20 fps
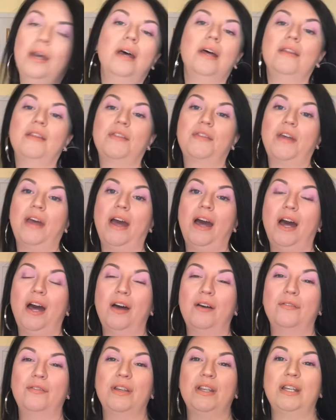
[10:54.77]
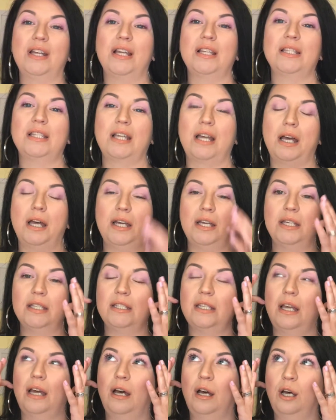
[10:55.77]
that they have in that size.
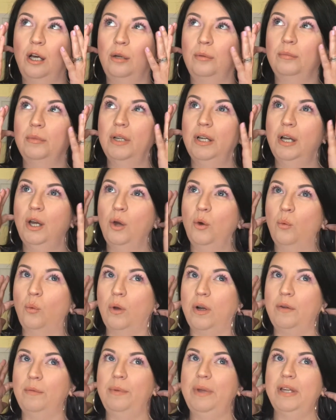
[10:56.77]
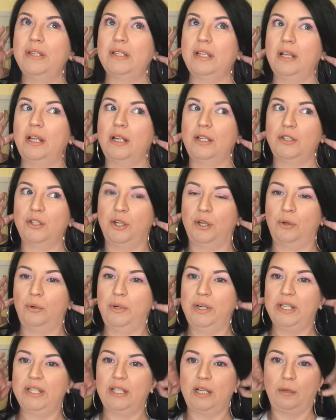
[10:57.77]
Um, one of them has a lot of
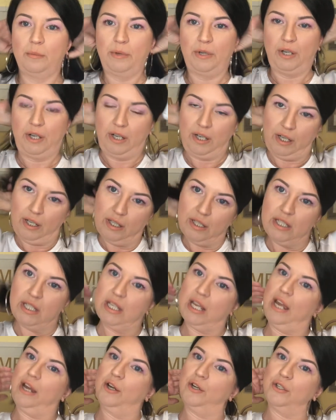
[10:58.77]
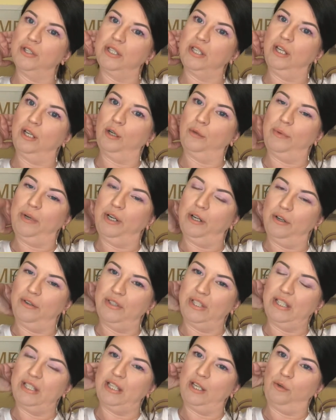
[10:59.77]
turquoise in them. This hair is getting on my nerves.
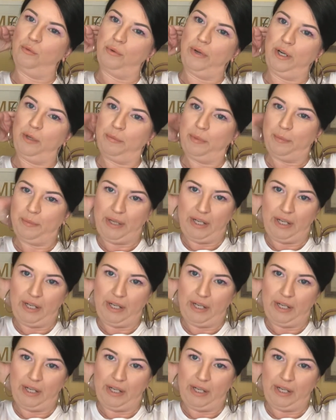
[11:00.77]
It's like right up in my